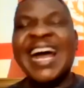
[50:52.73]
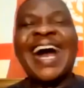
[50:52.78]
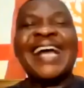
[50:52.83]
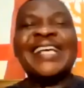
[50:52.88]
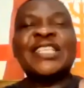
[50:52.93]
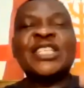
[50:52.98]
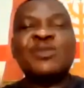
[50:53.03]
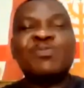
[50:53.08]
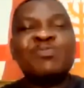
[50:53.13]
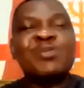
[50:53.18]
I
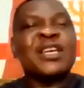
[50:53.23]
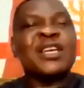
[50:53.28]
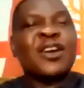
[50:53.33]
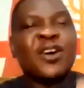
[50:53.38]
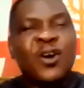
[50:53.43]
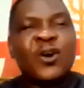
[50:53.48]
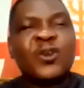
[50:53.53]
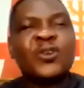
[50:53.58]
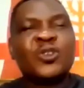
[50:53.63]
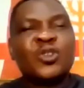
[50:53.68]
speak
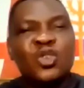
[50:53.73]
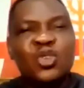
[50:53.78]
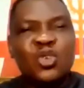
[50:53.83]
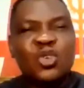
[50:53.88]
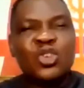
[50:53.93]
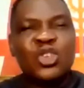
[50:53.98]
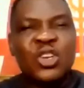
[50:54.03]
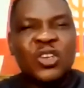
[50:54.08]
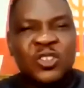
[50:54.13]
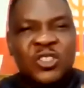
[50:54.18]

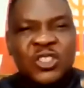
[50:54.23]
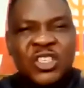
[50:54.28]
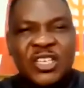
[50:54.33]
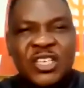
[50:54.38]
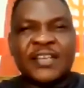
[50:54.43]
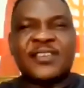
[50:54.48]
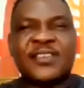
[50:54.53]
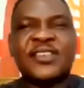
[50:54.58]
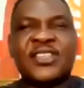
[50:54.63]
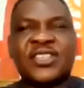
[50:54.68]
unto your
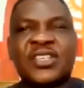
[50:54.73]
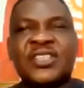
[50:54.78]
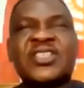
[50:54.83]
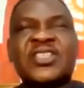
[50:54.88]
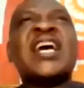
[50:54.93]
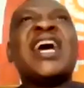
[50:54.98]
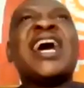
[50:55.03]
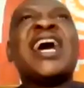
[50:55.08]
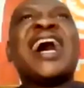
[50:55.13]
generations.